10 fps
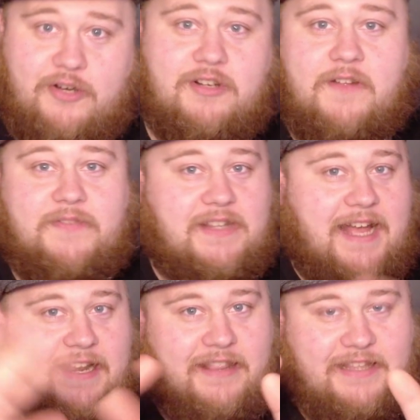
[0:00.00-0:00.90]
off the
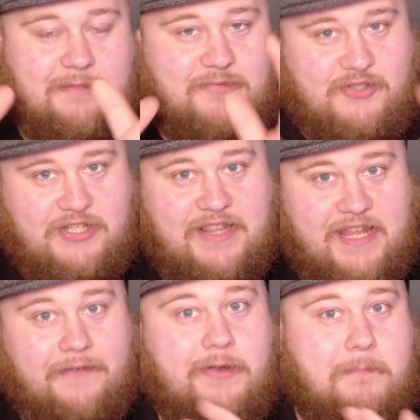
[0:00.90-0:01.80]
line, and let them sit in
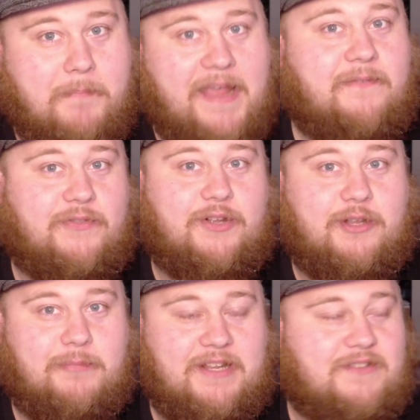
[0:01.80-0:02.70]
the oven and bake for 30
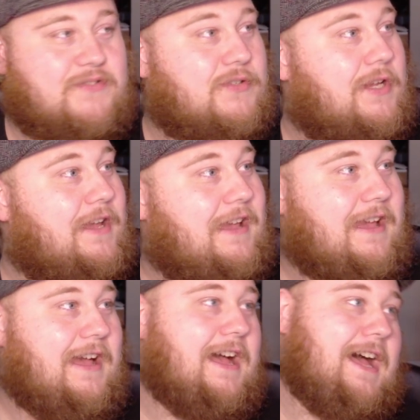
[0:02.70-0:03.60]
minutes.
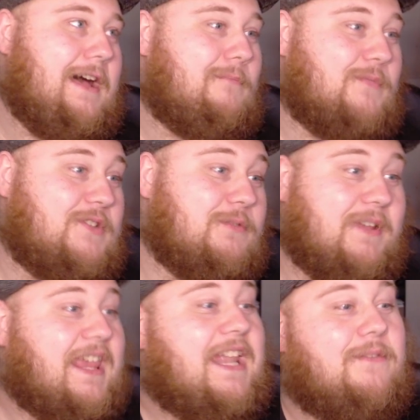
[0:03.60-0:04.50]
So we
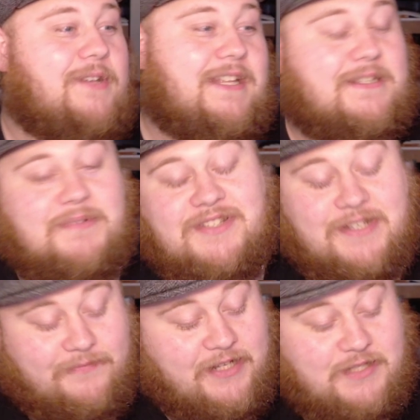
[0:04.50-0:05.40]
can't even get as much
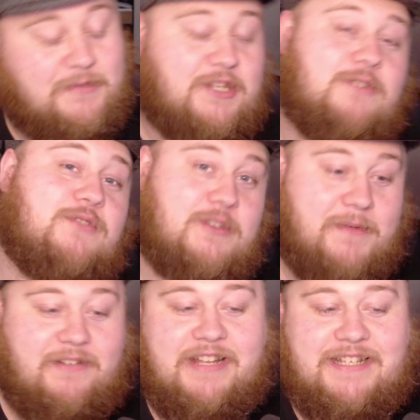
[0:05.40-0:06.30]
stuff done as we used to be
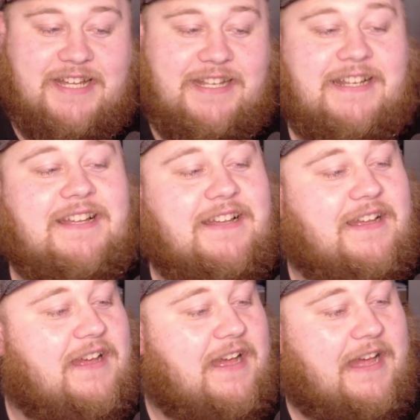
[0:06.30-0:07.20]
able to get done.
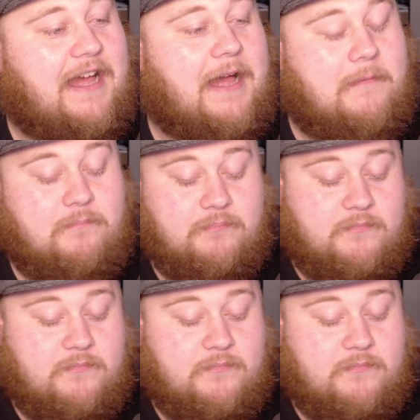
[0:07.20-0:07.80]
Man,